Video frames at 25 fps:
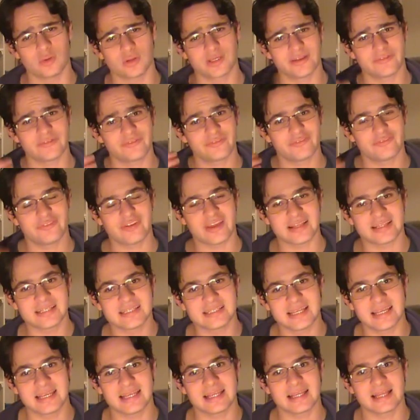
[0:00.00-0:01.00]

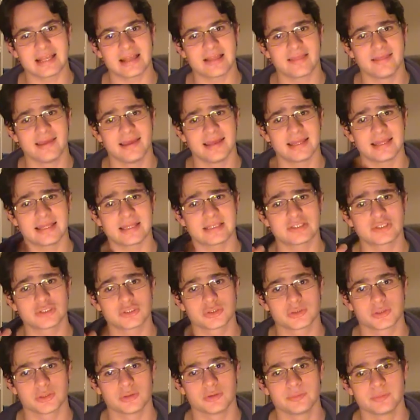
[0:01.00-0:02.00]
defending their
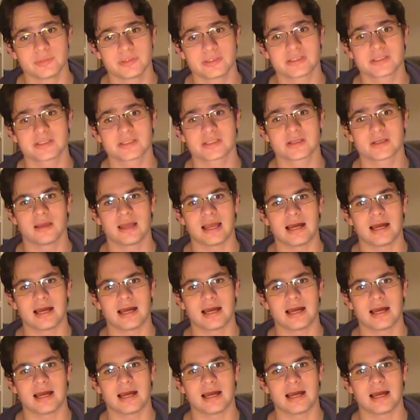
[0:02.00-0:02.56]
troops